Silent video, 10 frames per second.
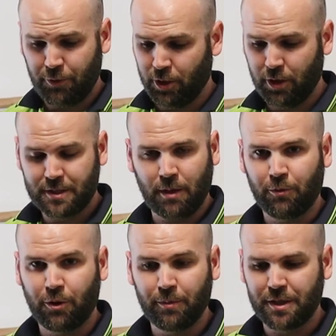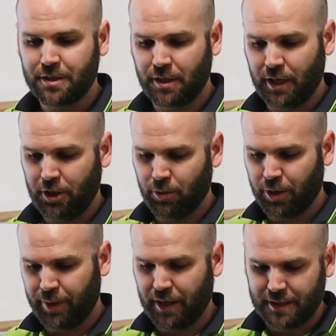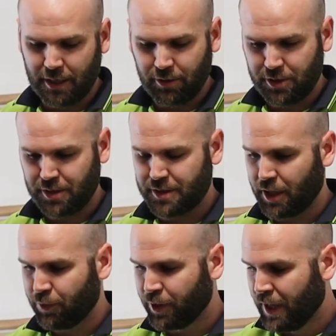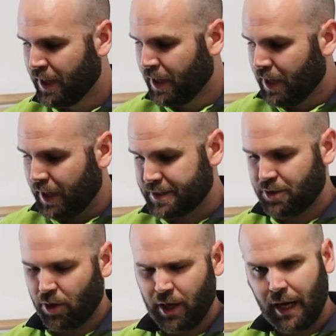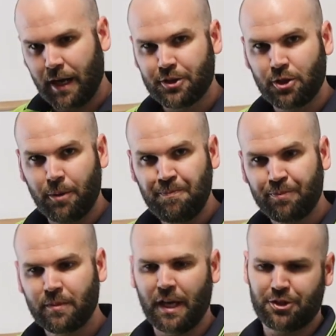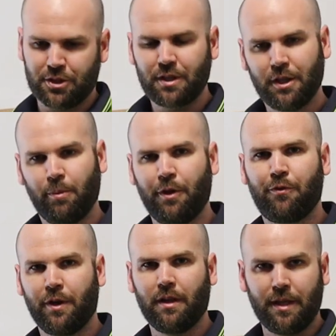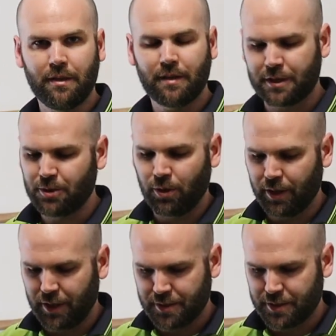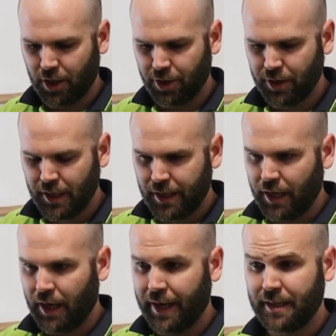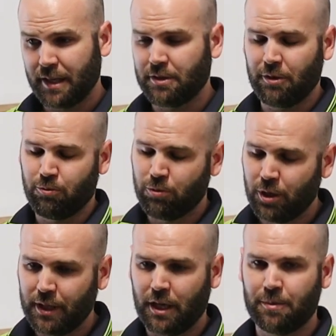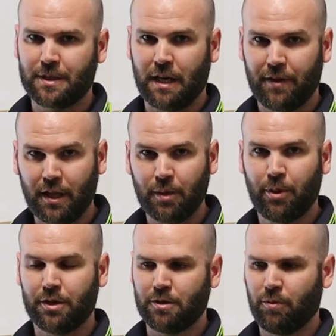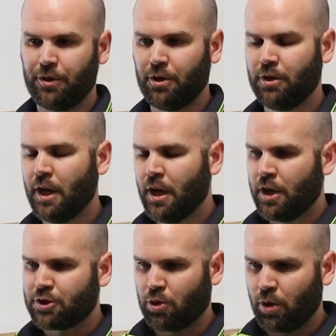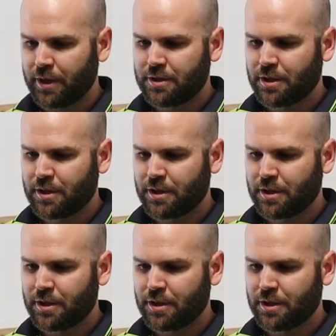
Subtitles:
you learn something from this and you want to be able to tackle this yourself, it's not a hard job. It's just a little bit fiddly. That's all it is. So, it really helps to have another person with you. Trying